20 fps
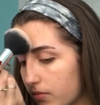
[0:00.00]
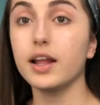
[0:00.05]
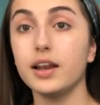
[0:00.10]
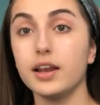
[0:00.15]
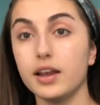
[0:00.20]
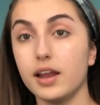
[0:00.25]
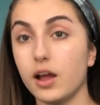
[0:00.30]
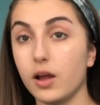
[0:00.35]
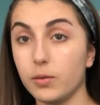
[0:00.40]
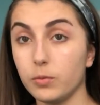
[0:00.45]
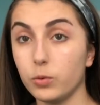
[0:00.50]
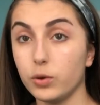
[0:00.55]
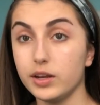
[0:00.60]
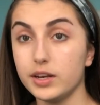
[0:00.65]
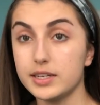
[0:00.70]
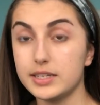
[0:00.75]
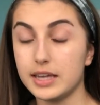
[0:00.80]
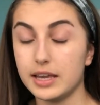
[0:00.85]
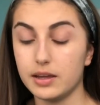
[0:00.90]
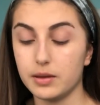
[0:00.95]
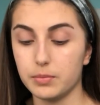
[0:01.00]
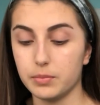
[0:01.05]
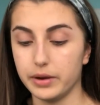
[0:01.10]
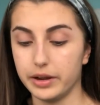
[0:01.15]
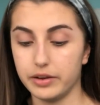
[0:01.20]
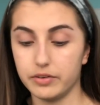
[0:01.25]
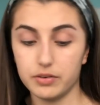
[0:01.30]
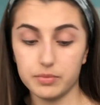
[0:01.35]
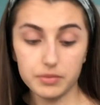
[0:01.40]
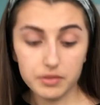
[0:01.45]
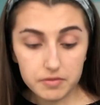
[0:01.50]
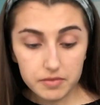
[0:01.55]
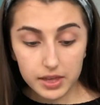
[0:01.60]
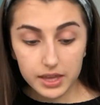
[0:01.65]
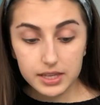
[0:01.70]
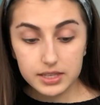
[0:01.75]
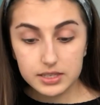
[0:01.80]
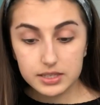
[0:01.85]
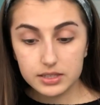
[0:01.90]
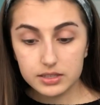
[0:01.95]
Now I'm going to take a break from the
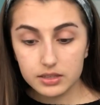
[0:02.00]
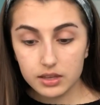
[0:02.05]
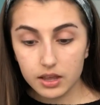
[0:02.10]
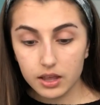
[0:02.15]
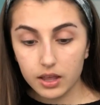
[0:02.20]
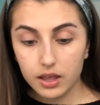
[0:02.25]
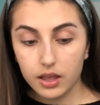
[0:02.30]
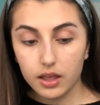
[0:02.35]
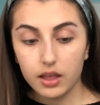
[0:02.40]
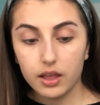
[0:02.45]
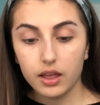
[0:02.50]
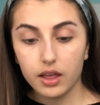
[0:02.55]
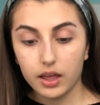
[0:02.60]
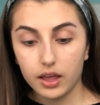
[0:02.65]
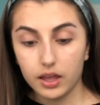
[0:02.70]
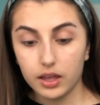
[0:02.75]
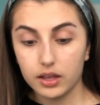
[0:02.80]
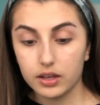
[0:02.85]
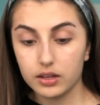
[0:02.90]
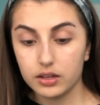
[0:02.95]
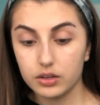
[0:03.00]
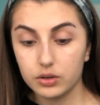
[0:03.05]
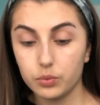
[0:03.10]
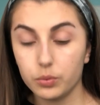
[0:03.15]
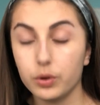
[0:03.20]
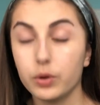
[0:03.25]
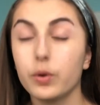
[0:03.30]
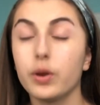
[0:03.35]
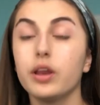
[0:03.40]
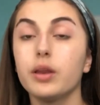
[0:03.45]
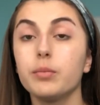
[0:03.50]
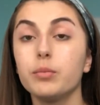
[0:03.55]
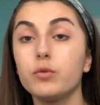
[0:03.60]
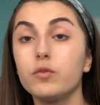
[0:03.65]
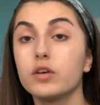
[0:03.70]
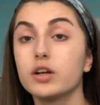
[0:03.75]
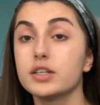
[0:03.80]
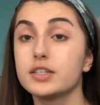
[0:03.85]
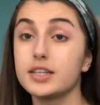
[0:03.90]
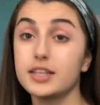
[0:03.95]
face and we're going to
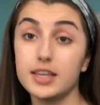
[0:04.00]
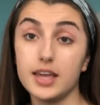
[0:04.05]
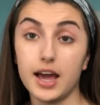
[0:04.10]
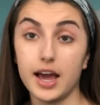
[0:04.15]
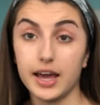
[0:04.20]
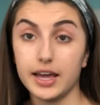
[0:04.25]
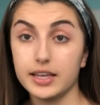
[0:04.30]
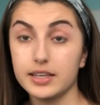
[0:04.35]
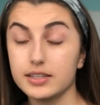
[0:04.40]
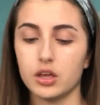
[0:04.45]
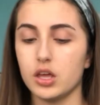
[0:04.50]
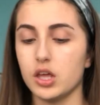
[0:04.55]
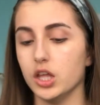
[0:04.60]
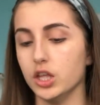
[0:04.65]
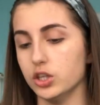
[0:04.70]
move on to the eyes.